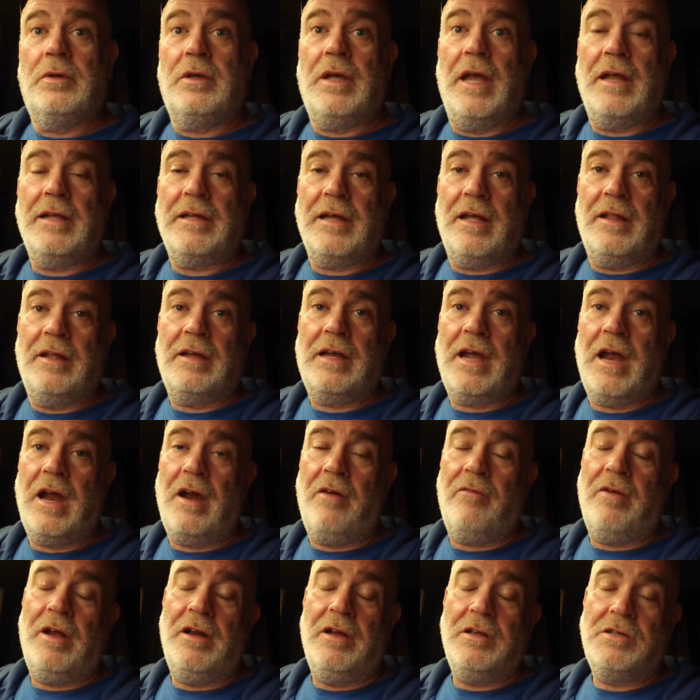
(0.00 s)
get down the
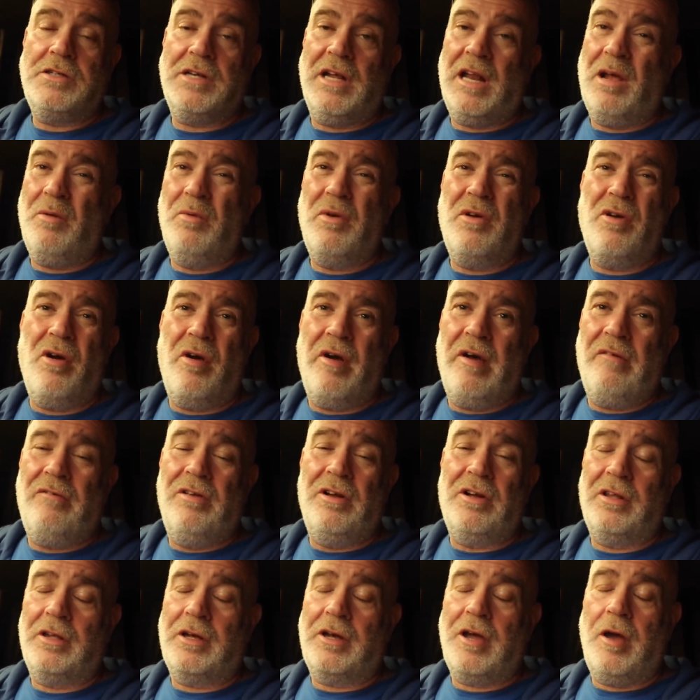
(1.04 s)
caravan and chill out. We've got to have a
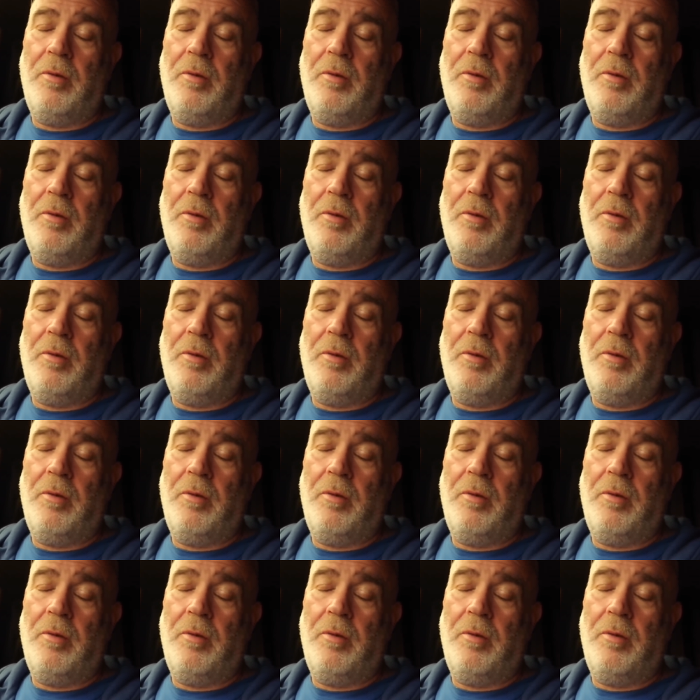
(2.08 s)
look at the